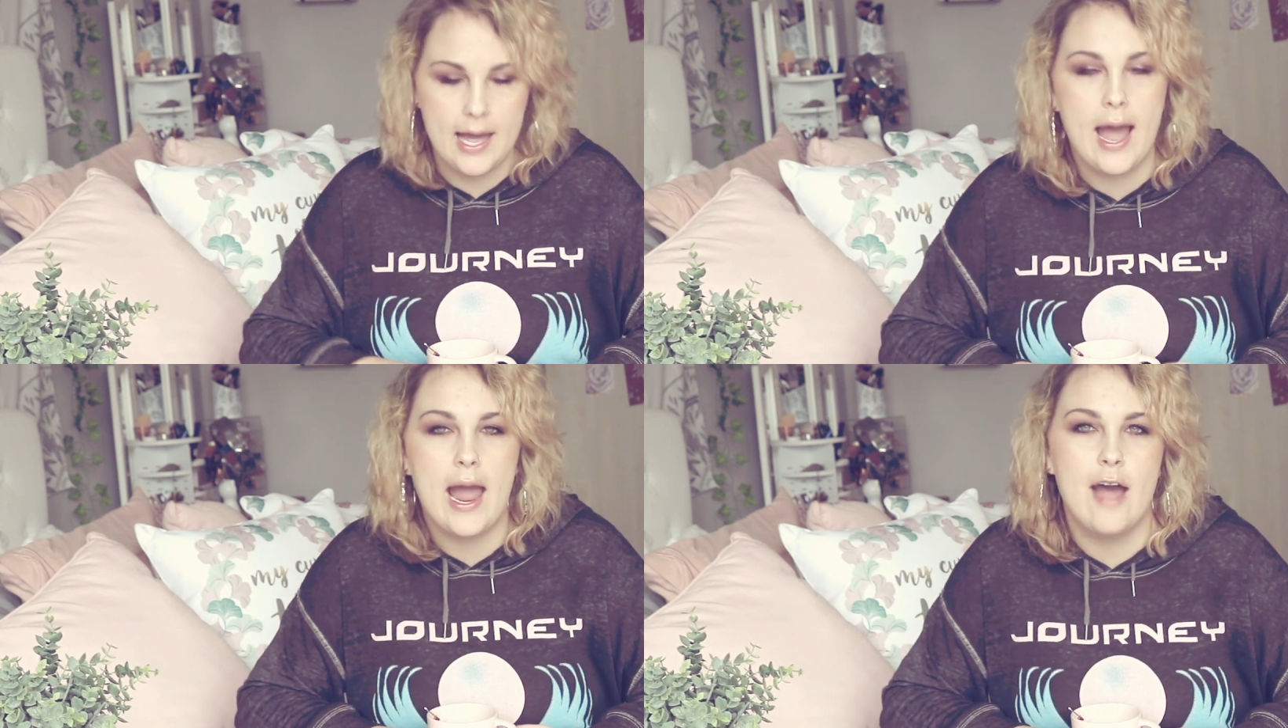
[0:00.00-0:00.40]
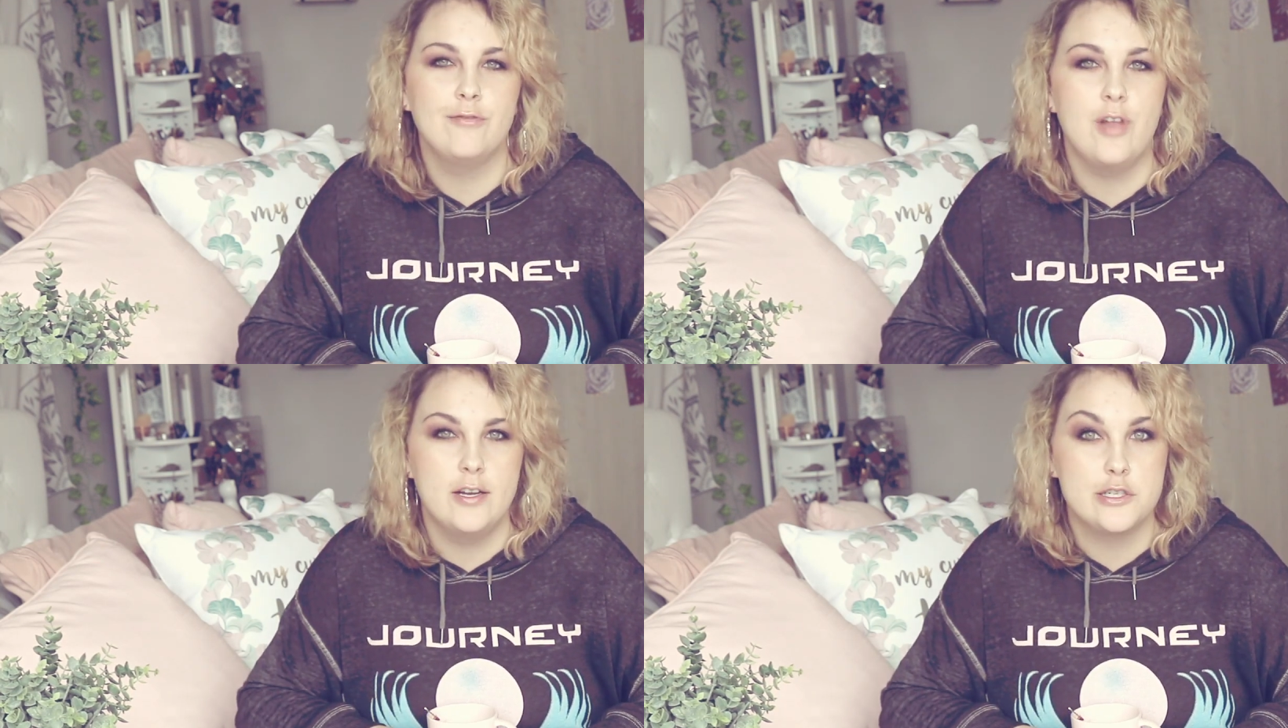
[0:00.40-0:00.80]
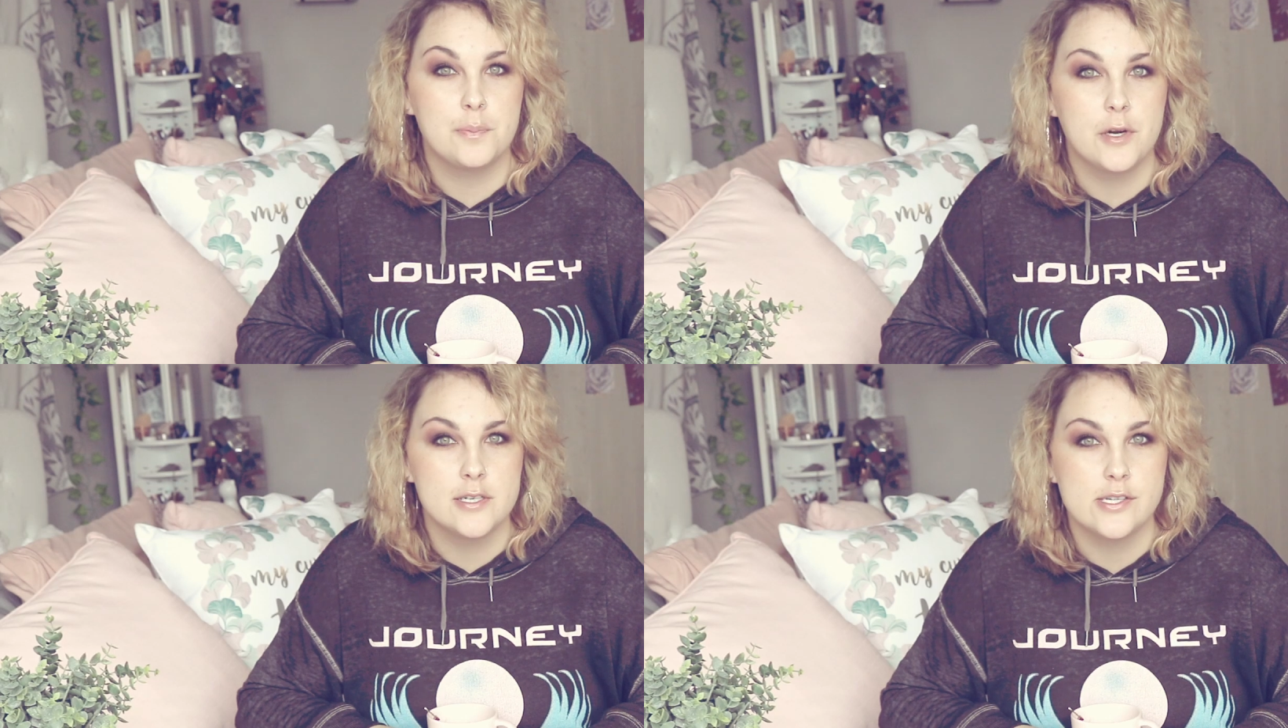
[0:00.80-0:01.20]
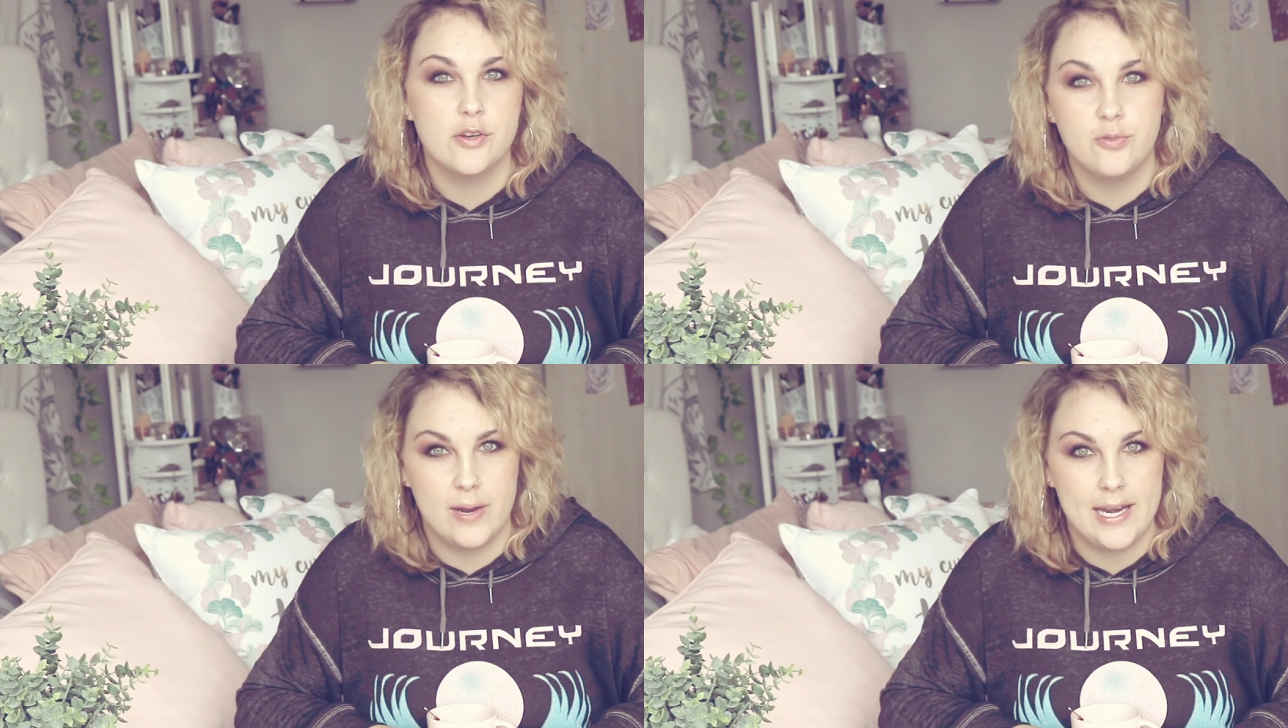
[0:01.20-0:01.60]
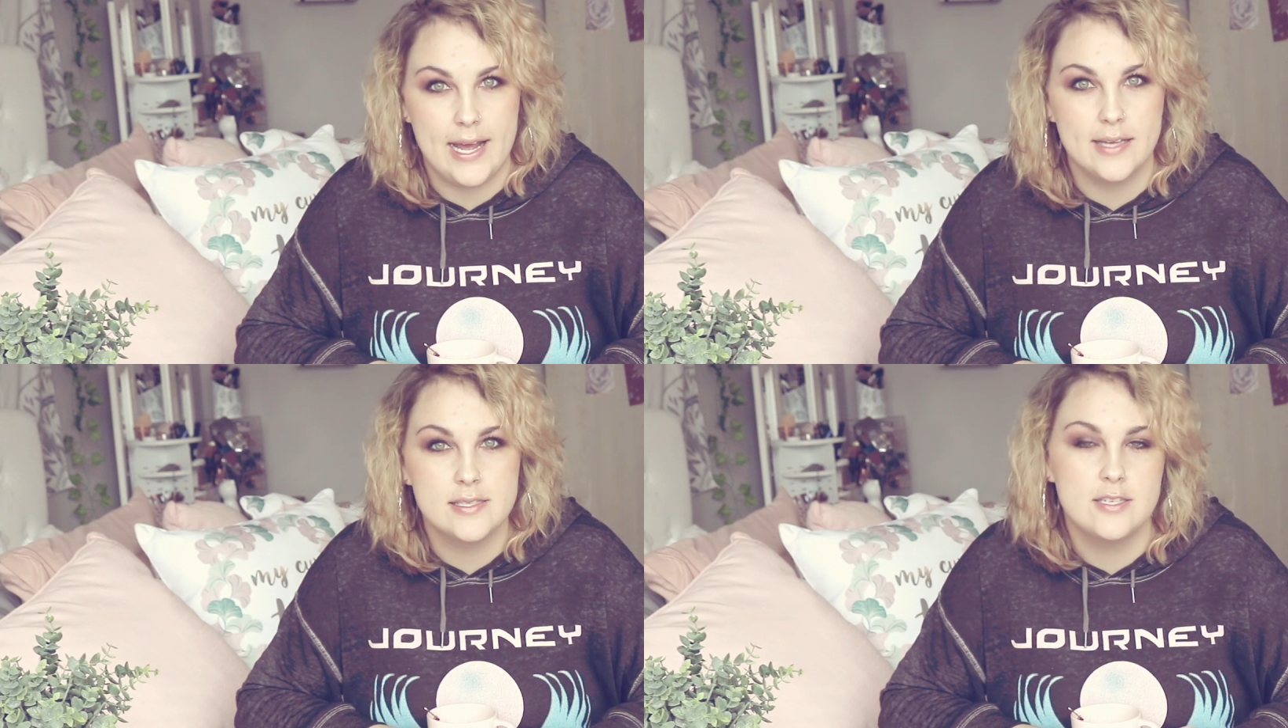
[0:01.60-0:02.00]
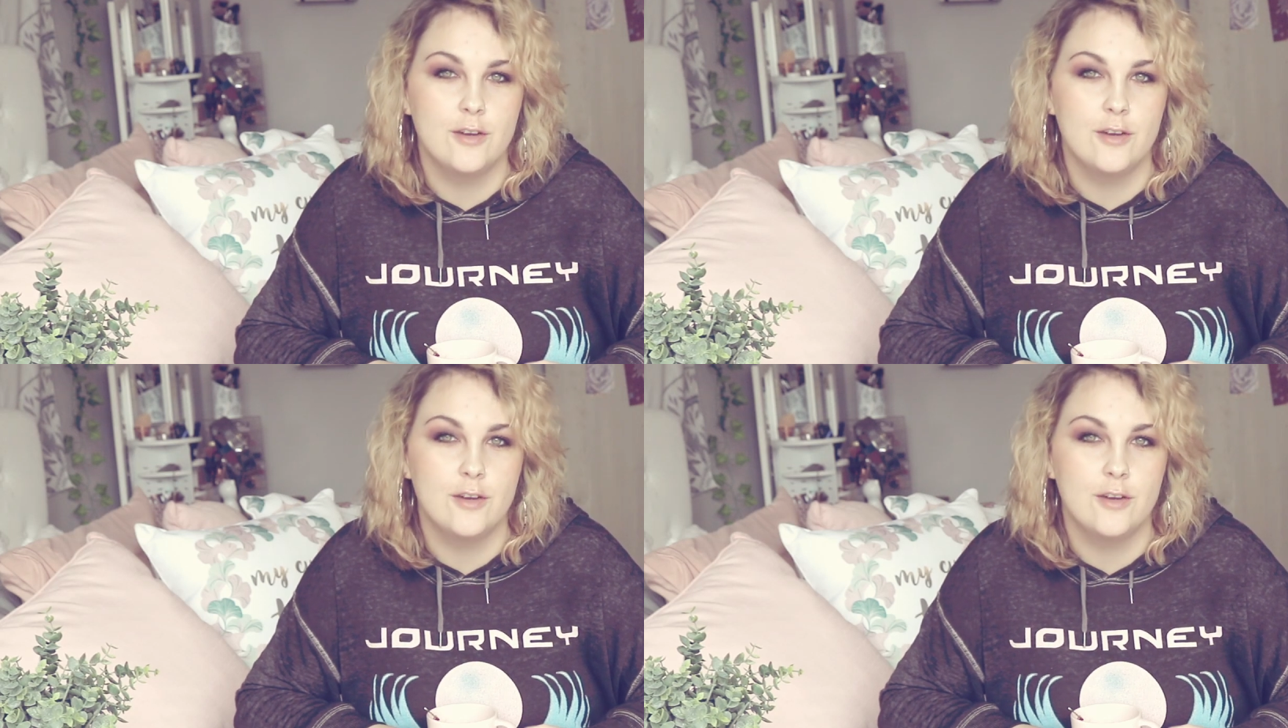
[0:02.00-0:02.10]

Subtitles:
I have launched personal readings,